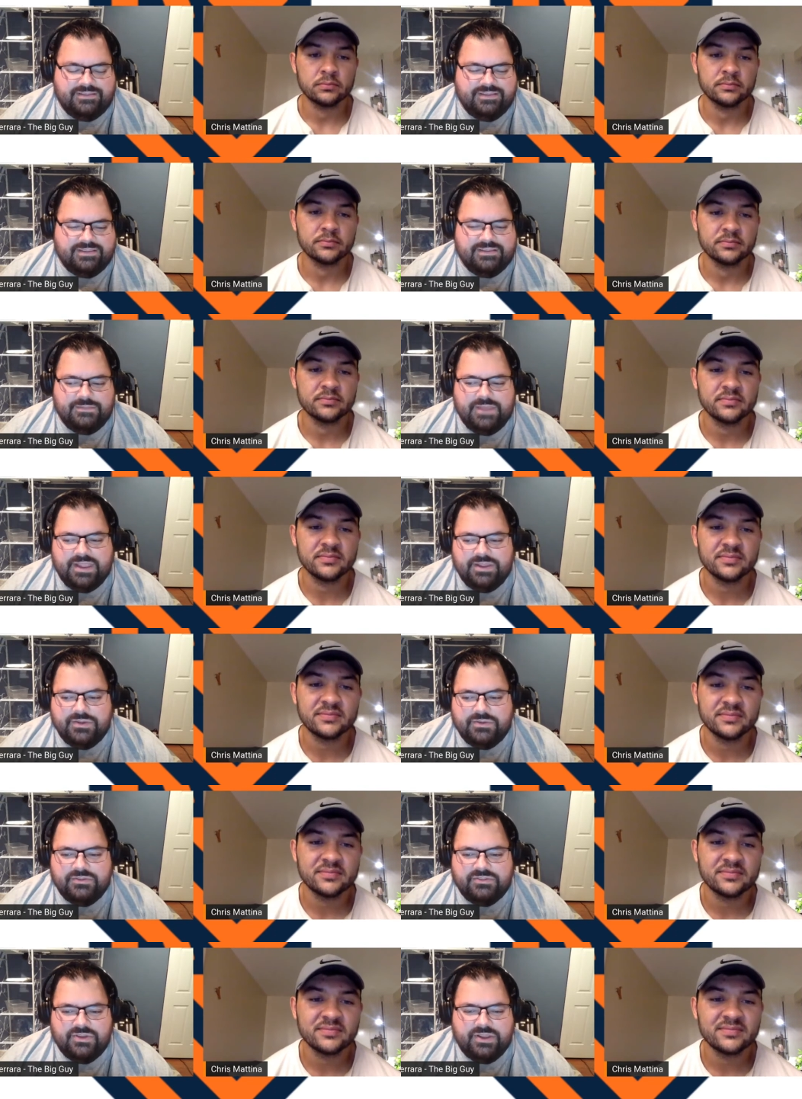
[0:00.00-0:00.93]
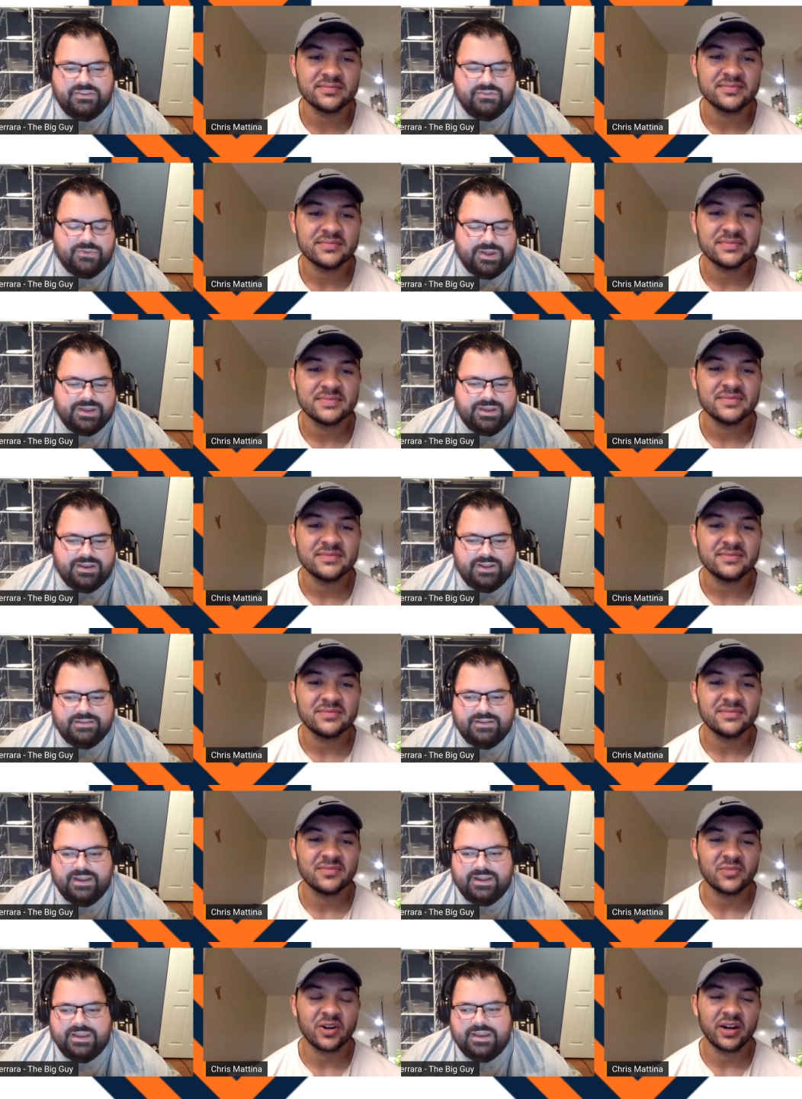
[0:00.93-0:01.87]
Speaker 1: the system they use. So I just wanted to
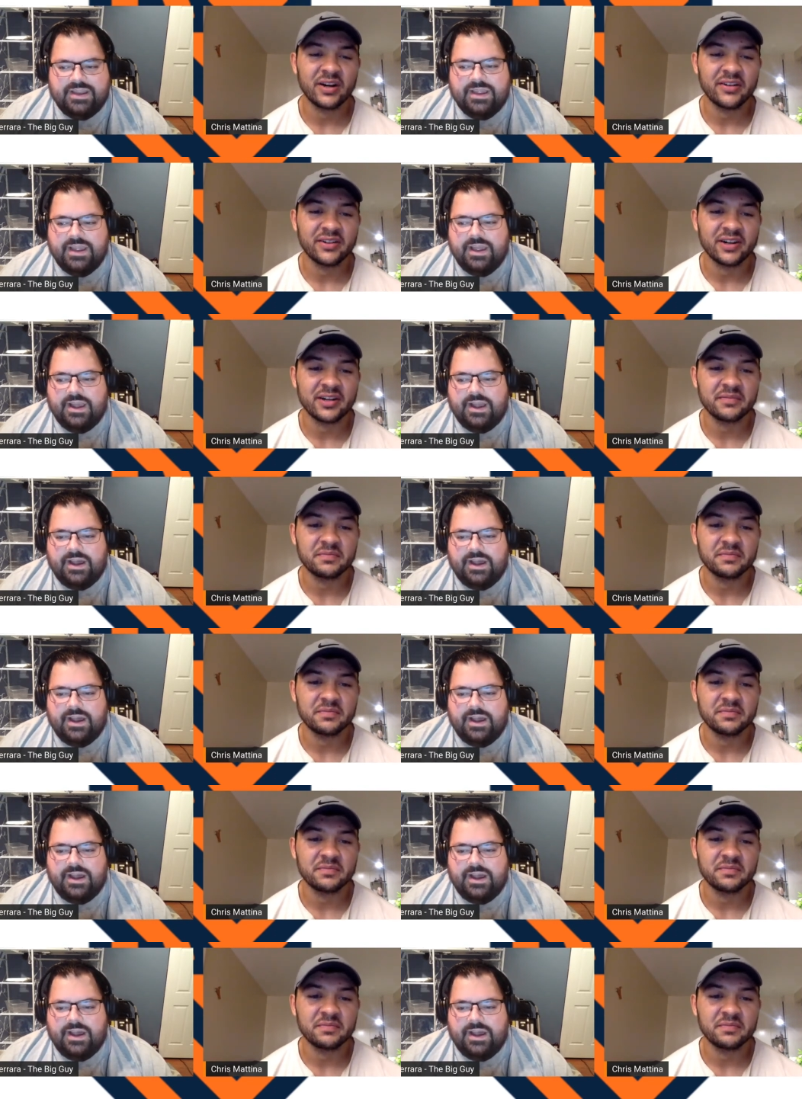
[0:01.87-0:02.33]
touch yeah, on it.